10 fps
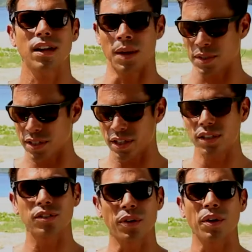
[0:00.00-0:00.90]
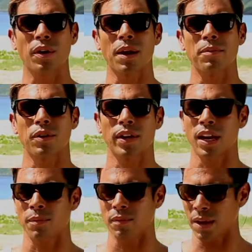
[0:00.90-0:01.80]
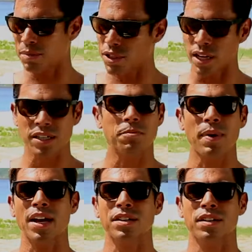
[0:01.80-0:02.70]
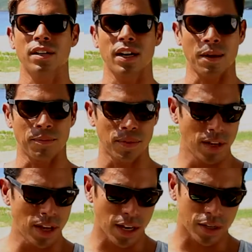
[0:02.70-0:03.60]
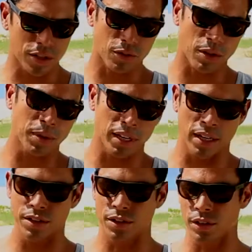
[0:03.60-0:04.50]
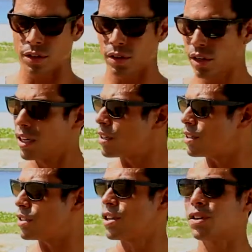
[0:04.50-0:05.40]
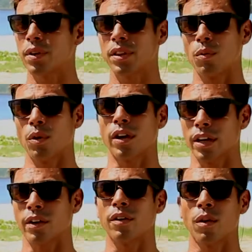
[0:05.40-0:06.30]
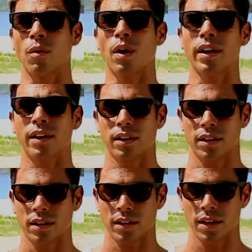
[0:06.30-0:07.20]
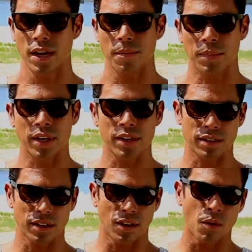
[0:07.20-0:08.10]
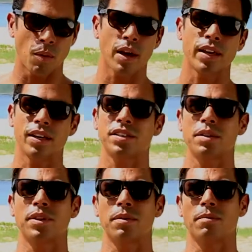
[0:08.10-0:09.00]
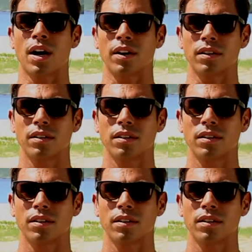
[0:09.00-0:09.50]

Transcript: I'm still doing what I'm doing, and I'm, I'm just as passionate, and I'm extremely into continuing the work here in Hawaii, because Hawaii needs to be the model.